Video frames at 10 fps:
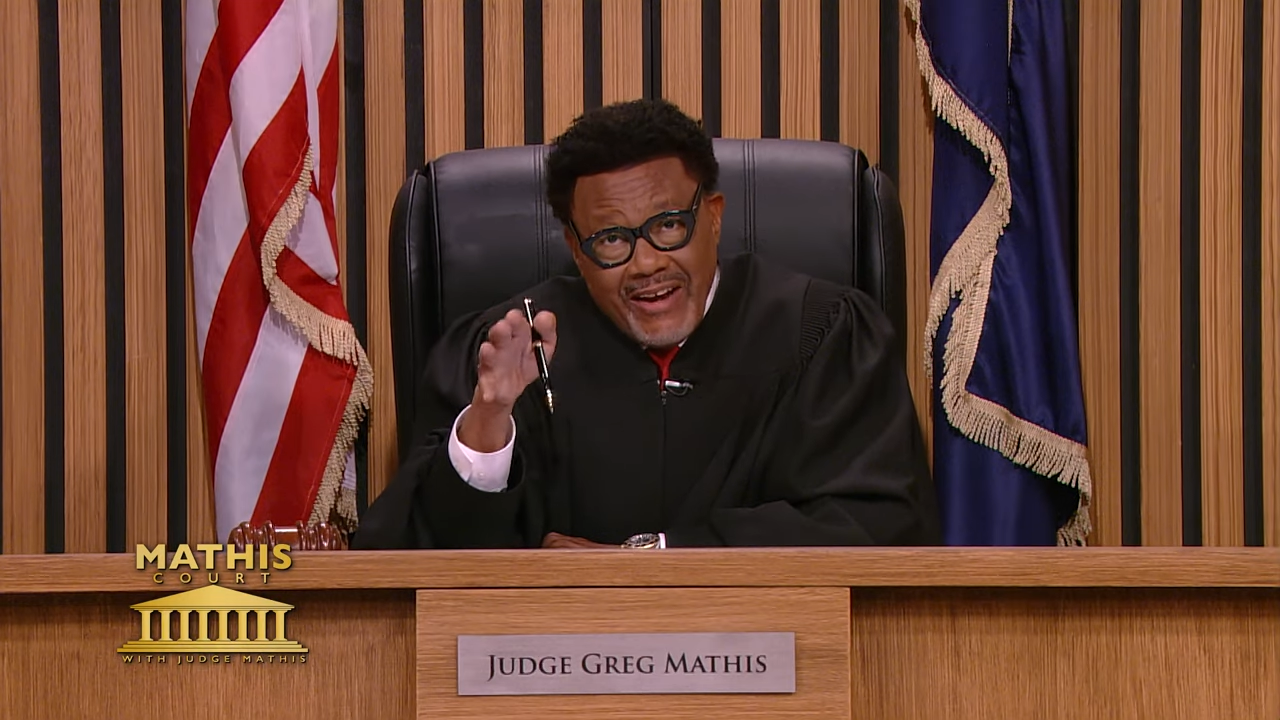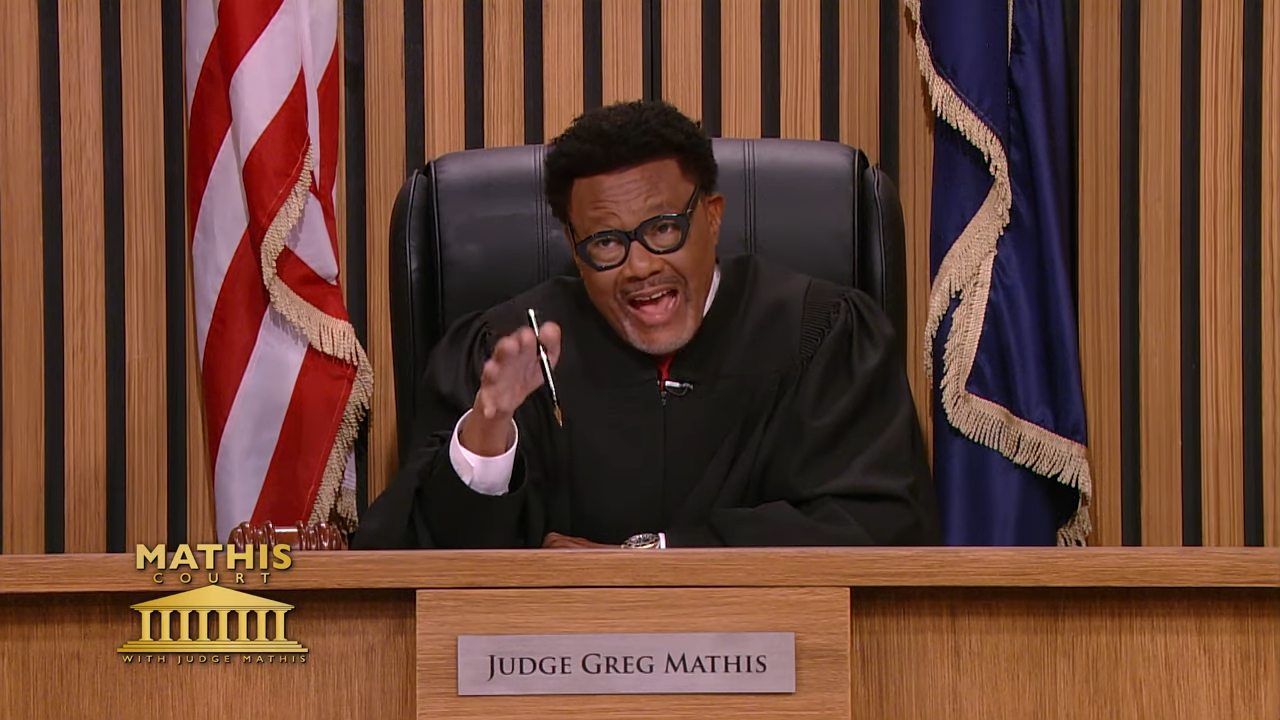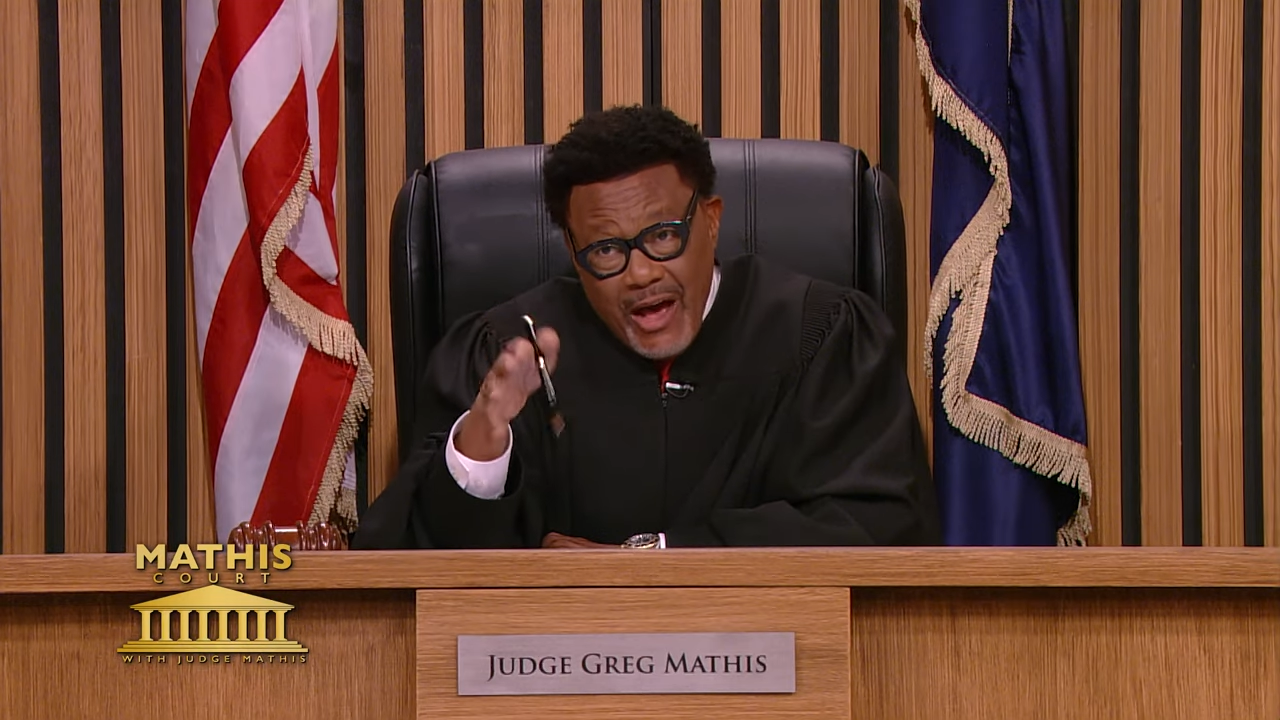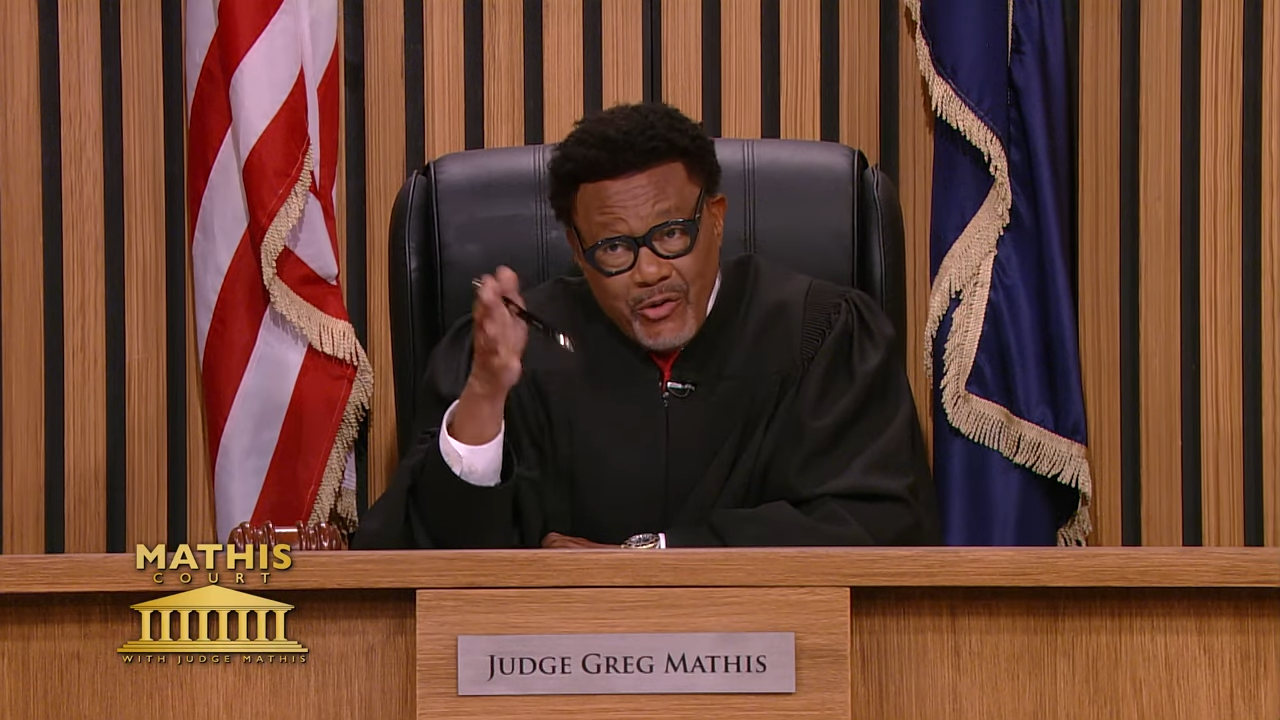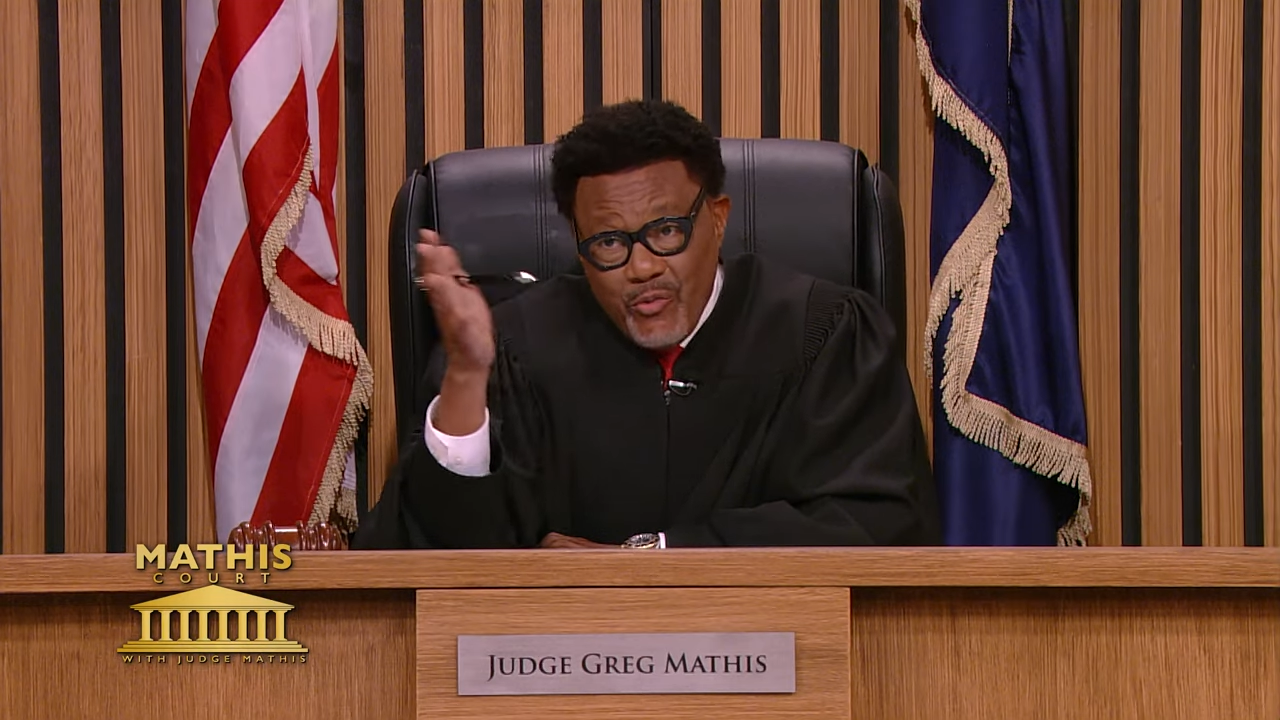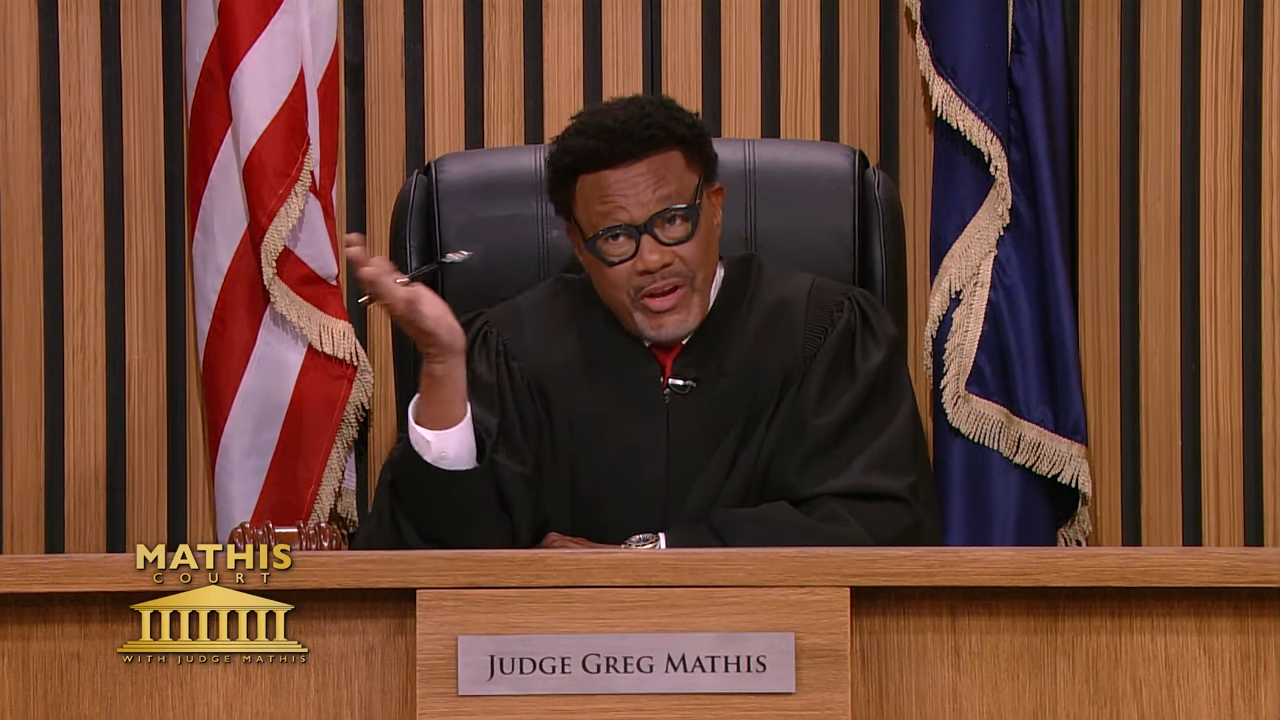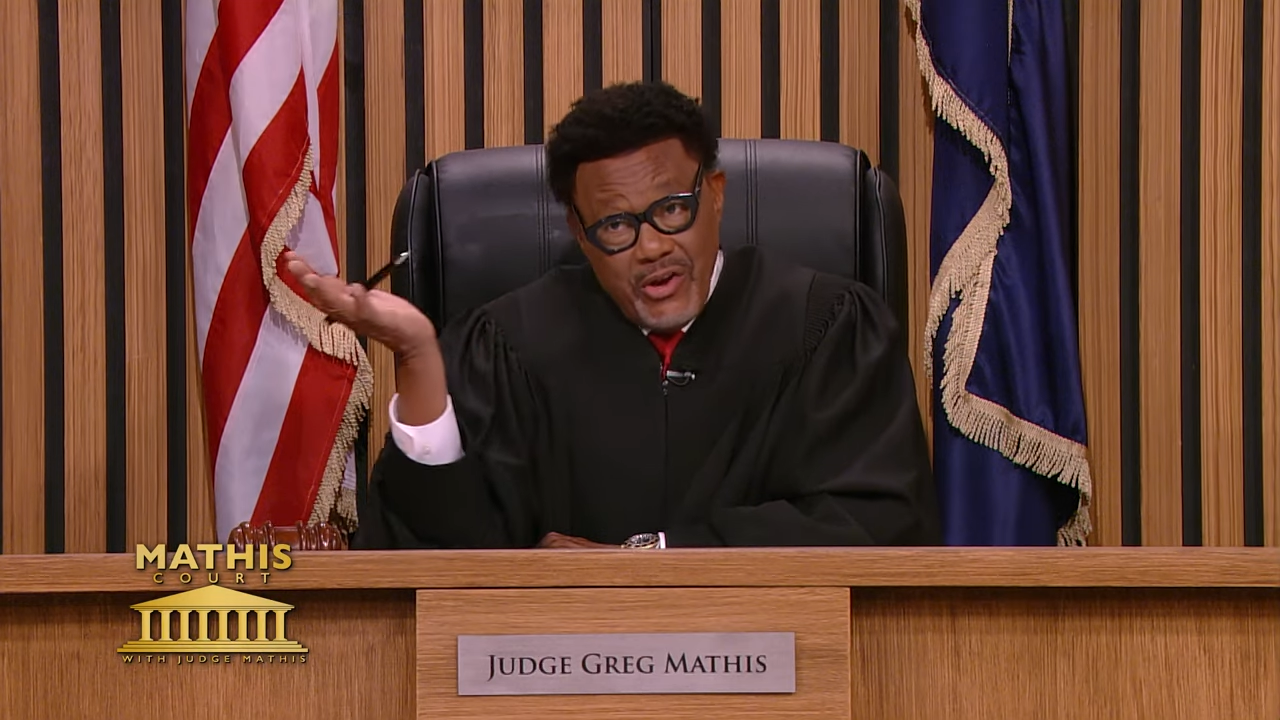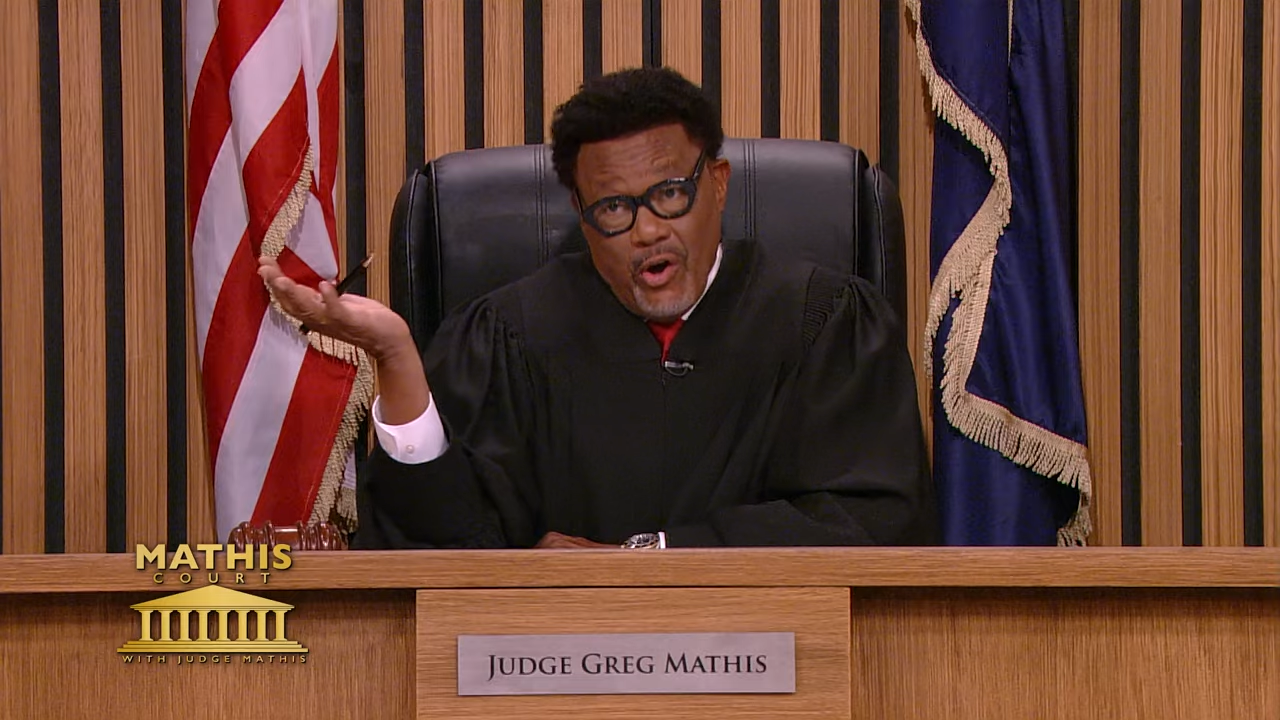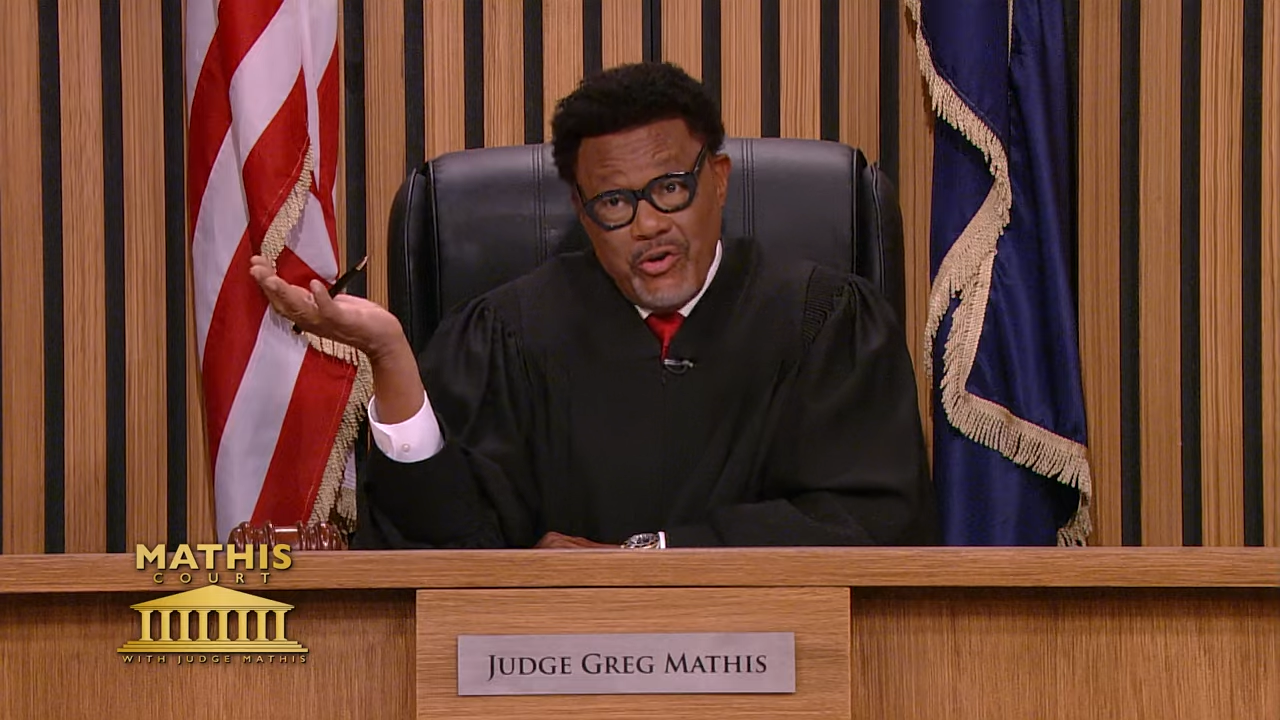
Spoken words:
And how do we know